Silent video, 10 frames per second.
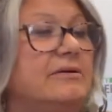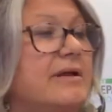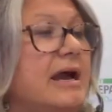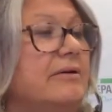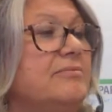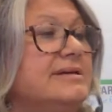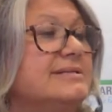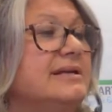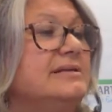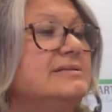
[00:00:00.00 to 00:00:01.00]
Clair County
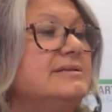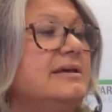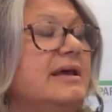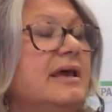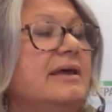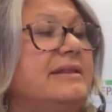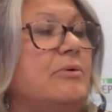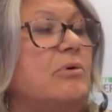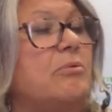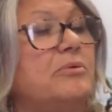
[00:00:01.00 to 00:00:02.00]
residents
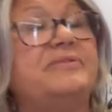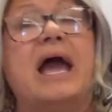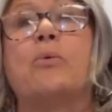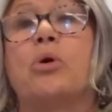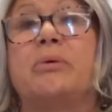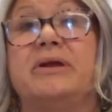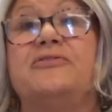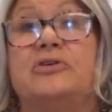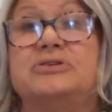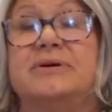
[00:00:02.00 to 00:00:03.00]
that were
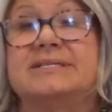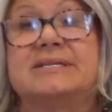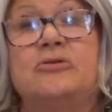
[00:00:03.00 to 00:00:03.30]
referred to us.